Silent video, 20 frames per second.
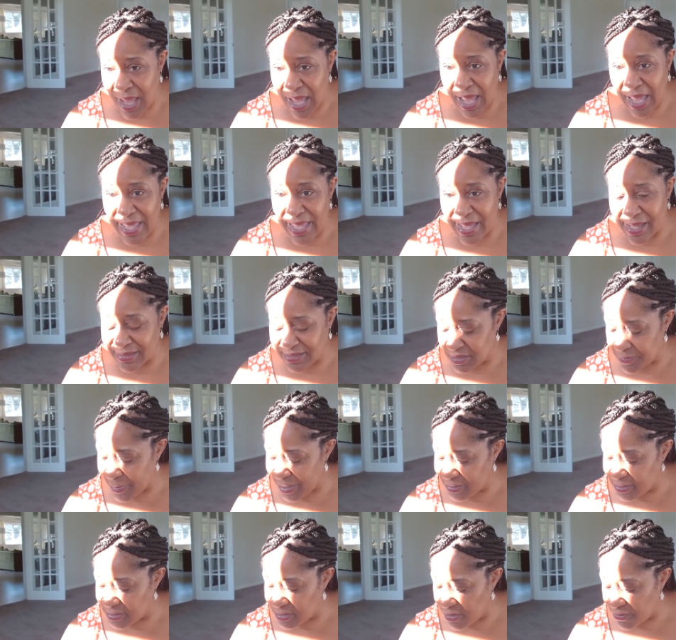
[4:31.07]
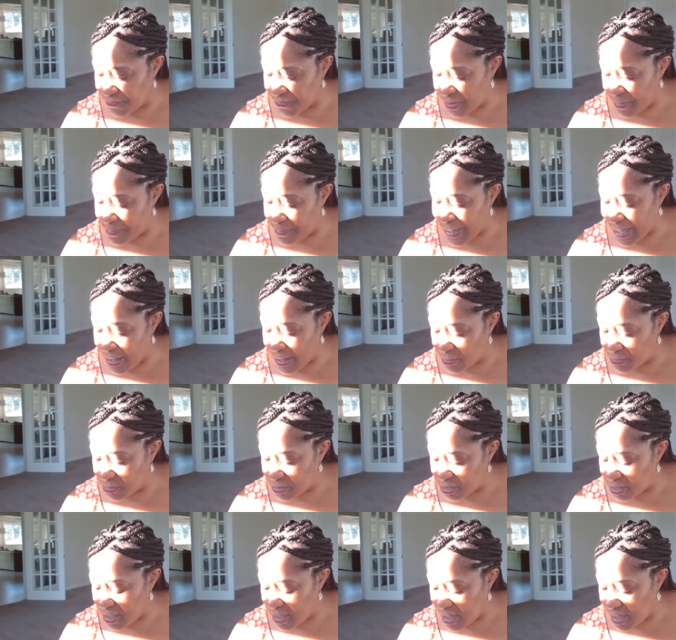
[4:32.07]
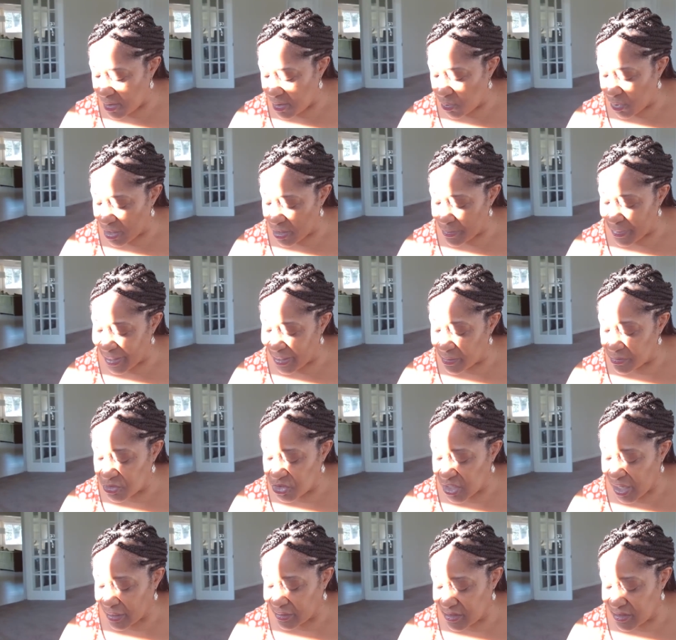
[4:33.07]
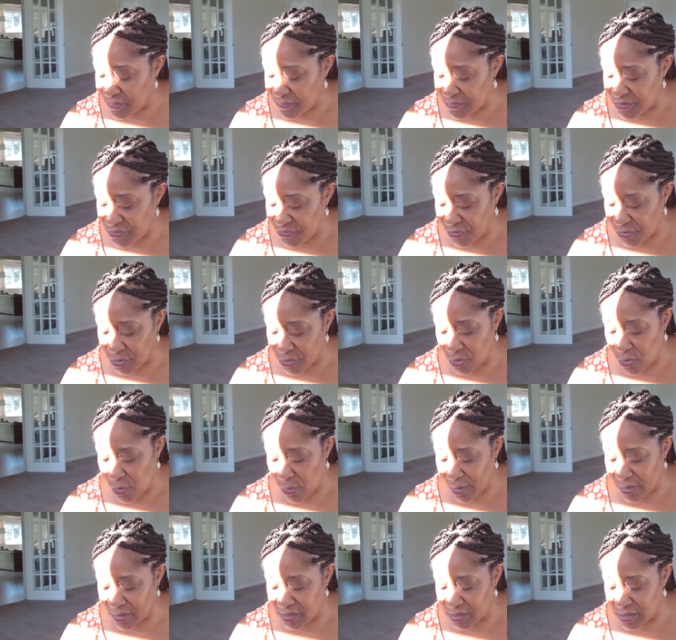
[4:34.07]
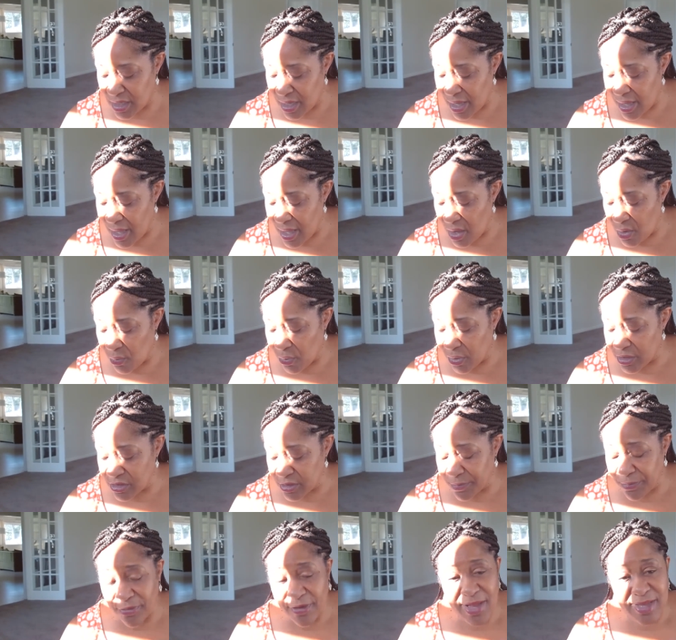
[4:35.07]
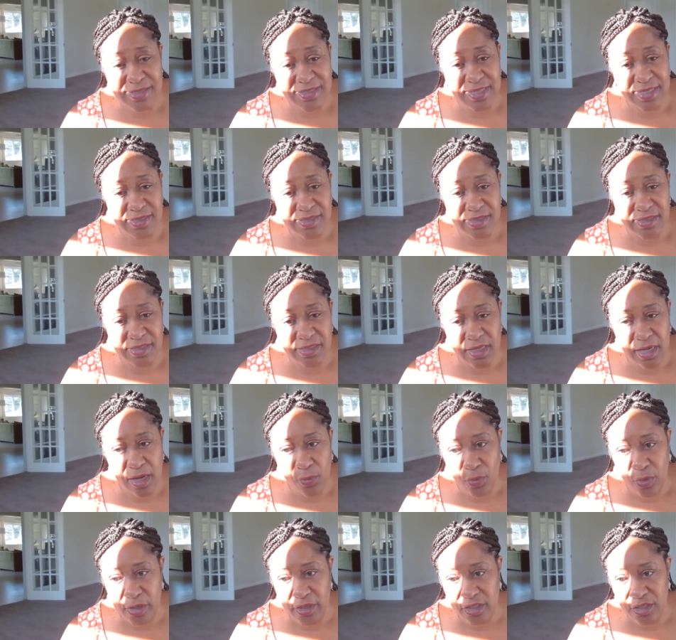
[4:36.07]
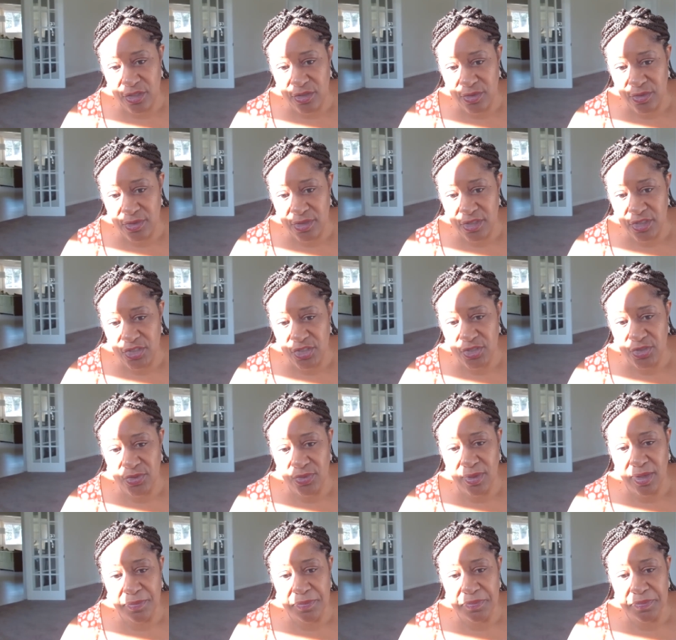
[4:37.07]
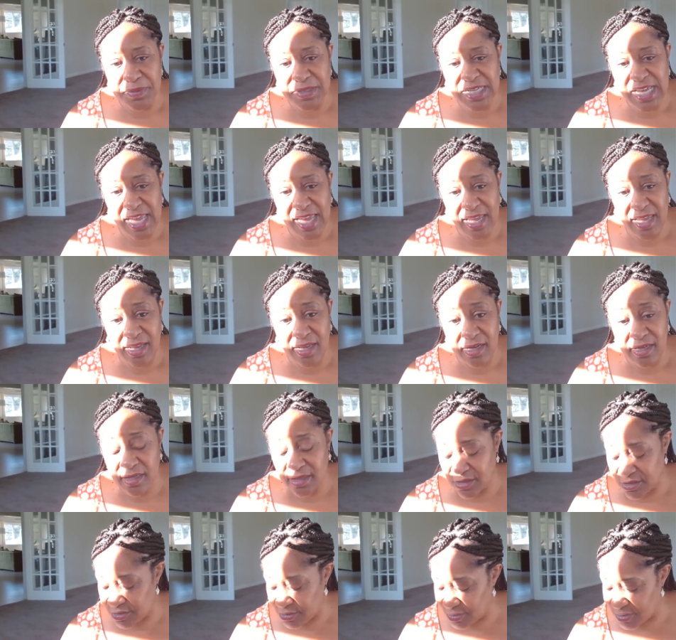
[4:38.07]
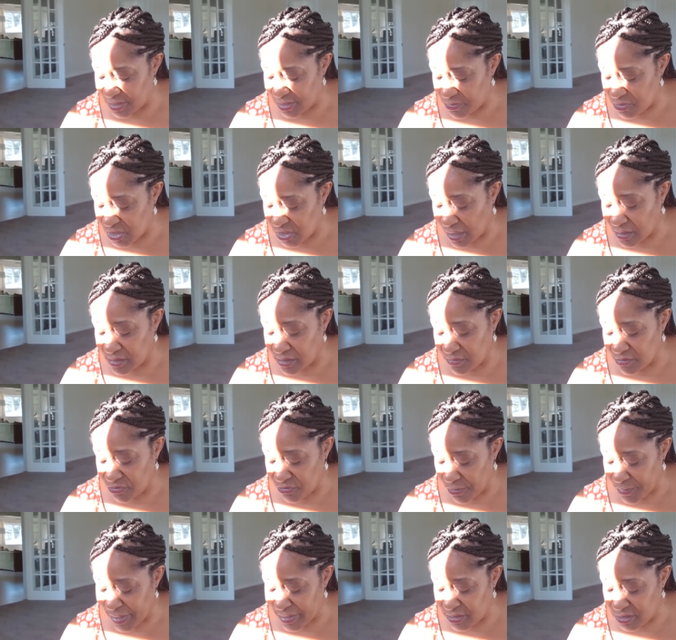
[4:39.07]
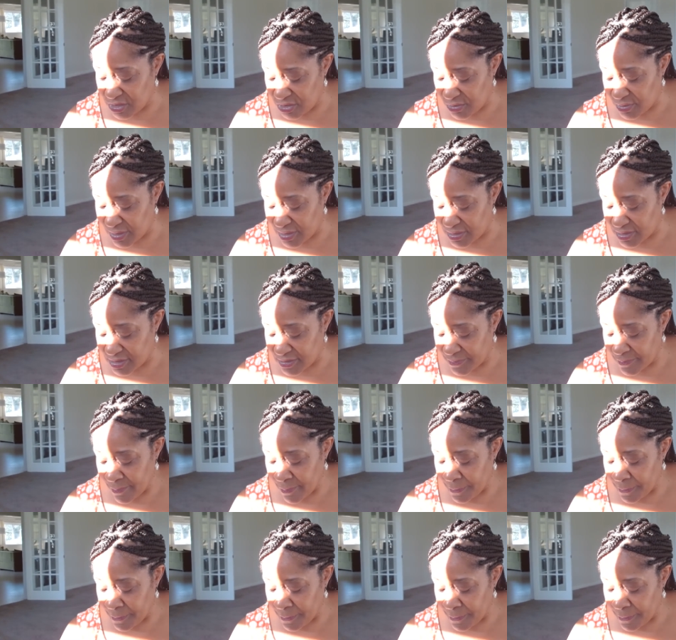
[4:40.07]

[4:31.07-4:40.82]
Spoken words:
I ask myself about what are my objectives for the course? What are the processes that I want to use to obtain those objectives for my students?